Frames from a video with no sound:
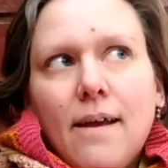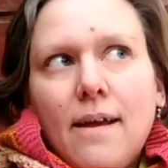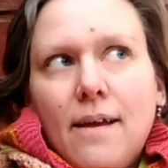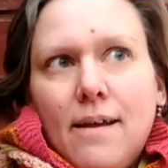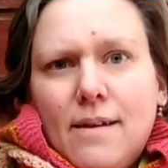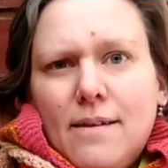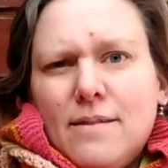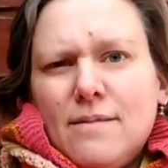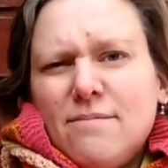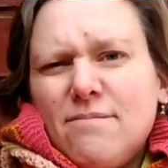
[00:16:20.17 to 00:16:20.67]

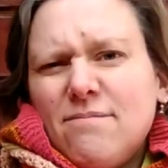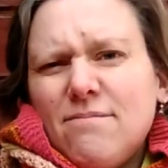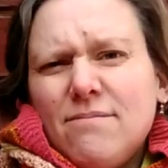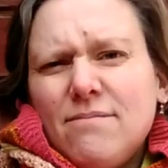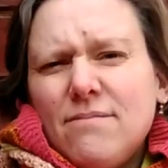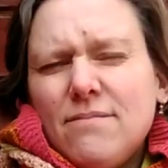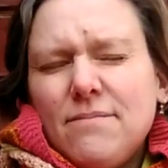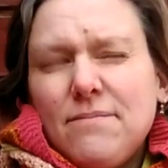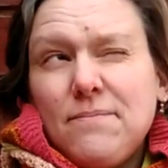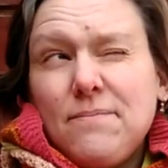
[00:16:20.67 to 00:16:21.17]
And
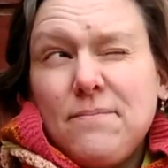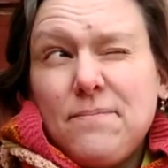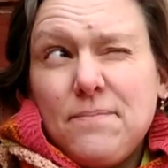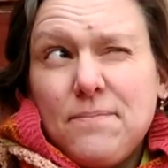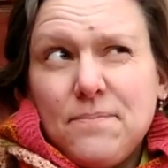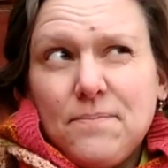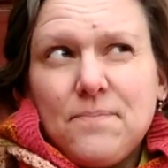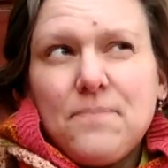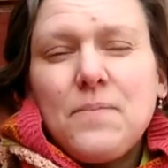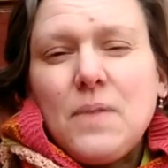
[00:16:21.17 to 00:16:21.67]

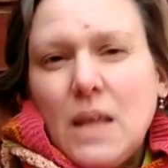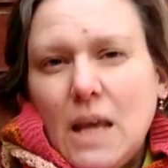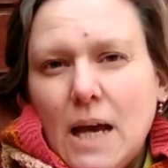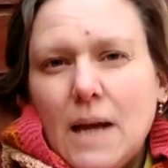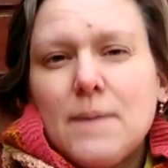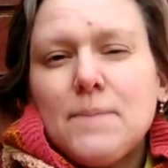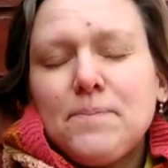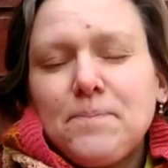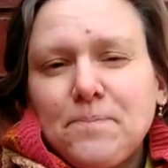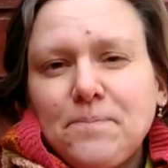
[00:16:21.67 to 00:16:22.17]
yeah,